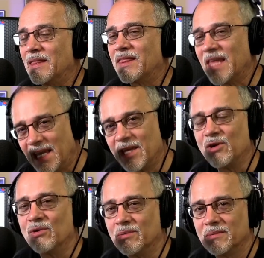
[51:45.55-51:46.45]
Thank
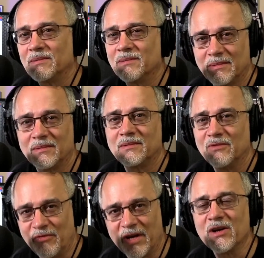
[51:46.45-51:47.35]
you
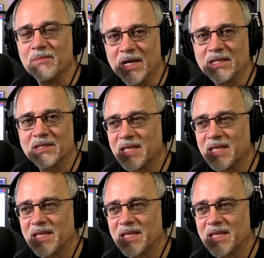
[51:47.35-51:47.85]
very much.